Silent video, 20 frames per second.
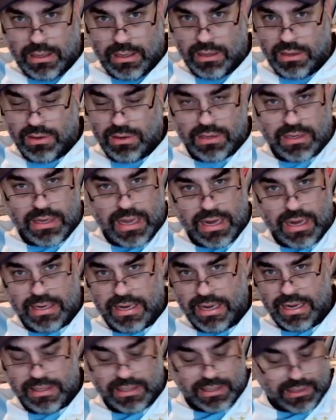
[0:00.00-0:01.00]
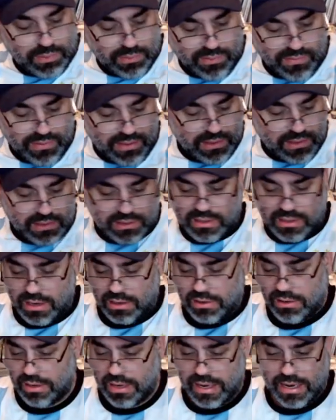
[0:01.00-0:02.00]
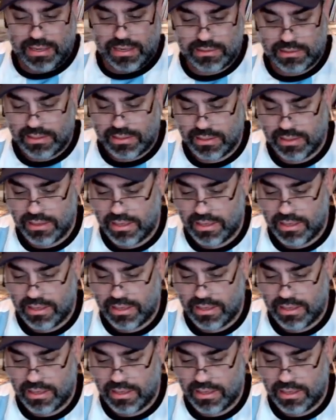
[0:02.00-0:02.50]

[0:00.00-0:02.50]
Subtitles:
you just got to take this with vintage soccer, guys.